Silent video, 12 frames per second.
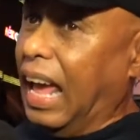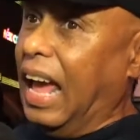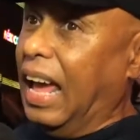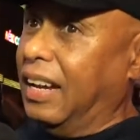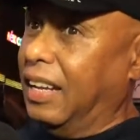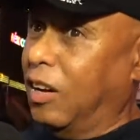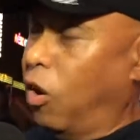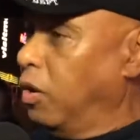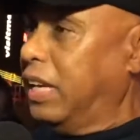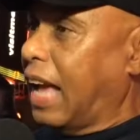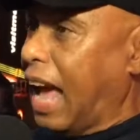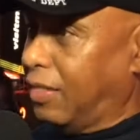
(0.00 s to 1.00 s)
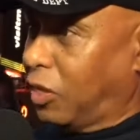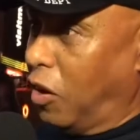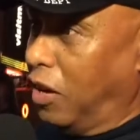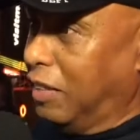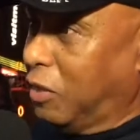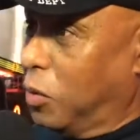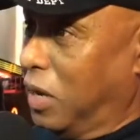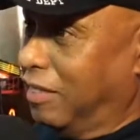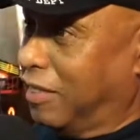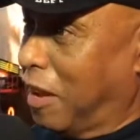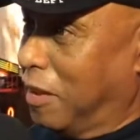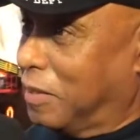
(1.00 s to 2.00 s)
and it only got 32
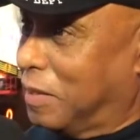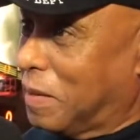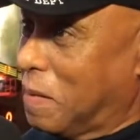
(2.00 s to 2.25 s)
insults.